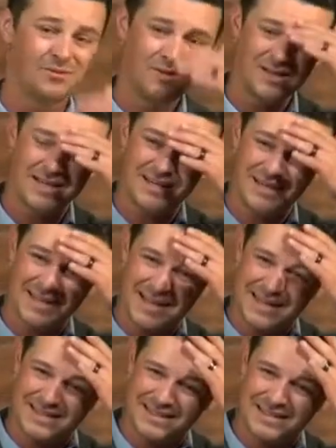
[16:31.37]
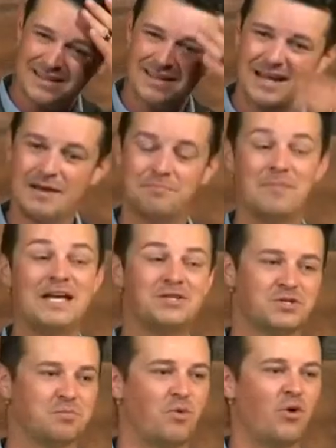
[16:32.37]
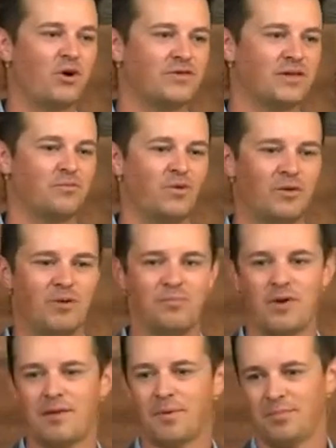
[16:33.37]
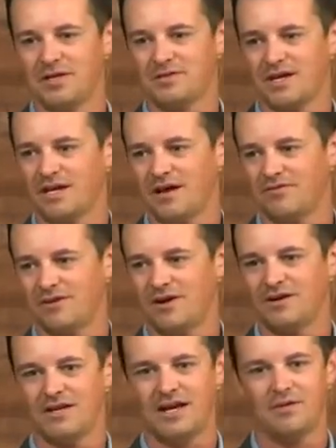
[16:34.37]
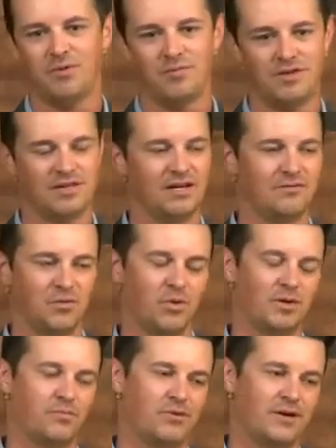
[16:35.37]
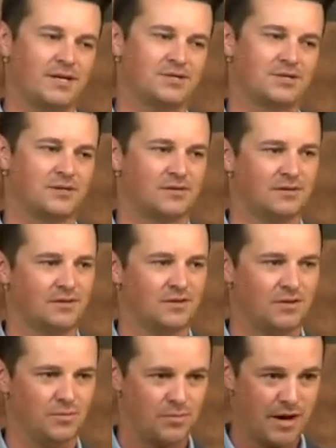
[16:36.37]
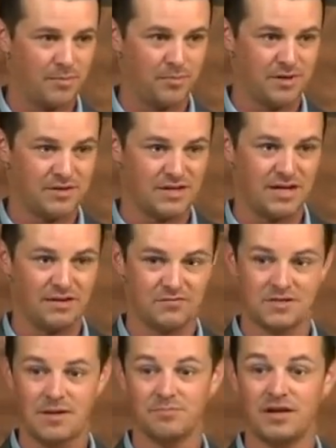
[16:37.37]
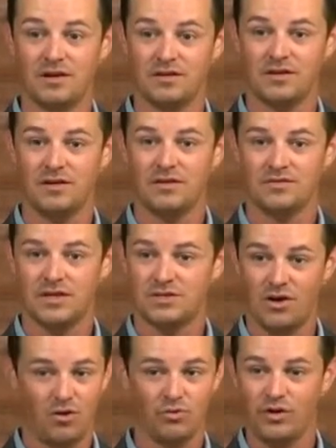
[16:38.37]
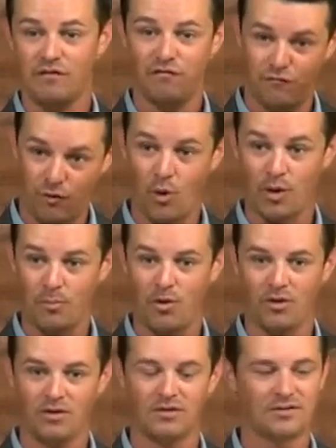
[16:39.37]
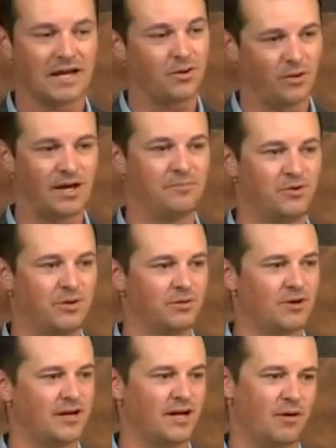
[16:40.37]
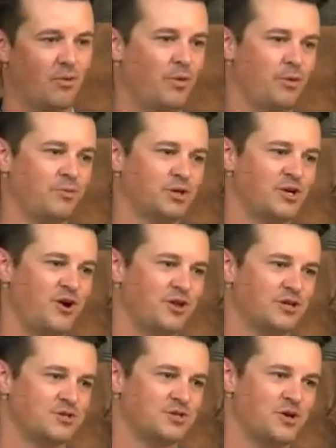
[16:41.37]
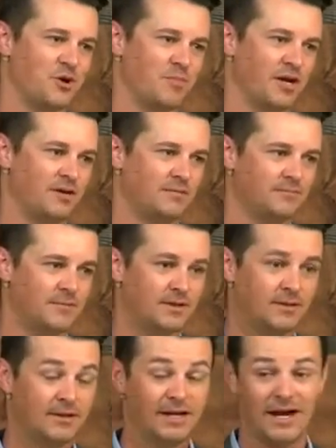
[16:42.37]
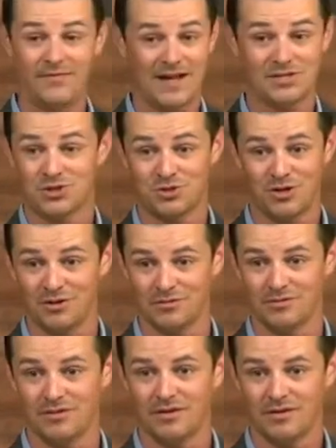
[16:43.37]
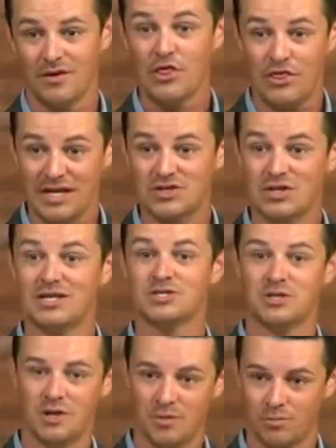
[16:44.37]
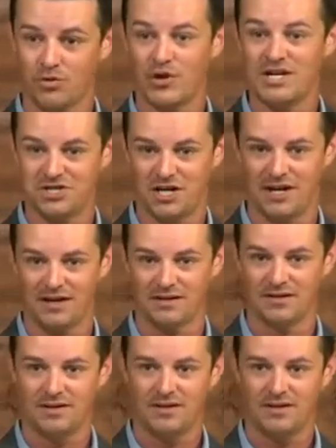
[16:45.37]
really it it means more than what we probably think of in our day when we think of the word preach. Probably think of something that's only formal, like what I'm doing right now, what we would call a sermon. And that's true. This is preaching.